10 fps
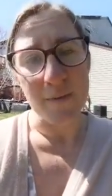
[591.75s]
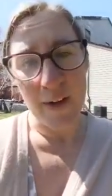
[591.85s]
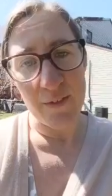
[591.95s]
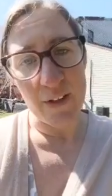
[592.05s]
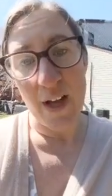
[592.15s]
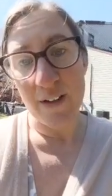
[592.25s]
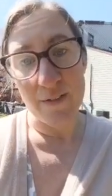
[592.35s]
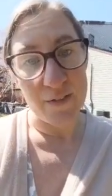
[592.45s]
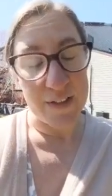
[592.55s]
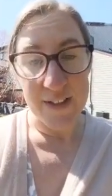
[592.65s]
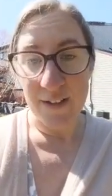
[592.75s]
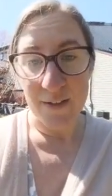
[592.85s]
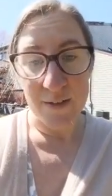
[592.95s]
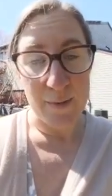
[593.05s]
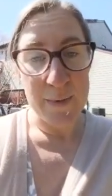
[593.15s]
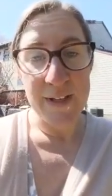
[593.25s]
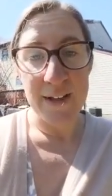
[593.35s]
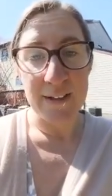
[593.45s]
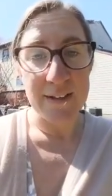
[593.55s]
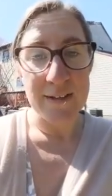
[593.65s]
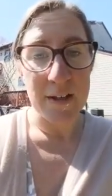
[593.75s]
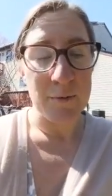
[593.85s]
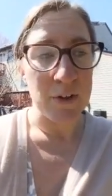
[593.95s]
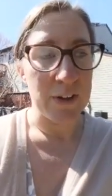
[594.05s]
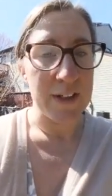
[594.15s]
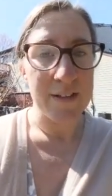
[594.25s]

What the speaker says: We have a lot of different skills represented in this community.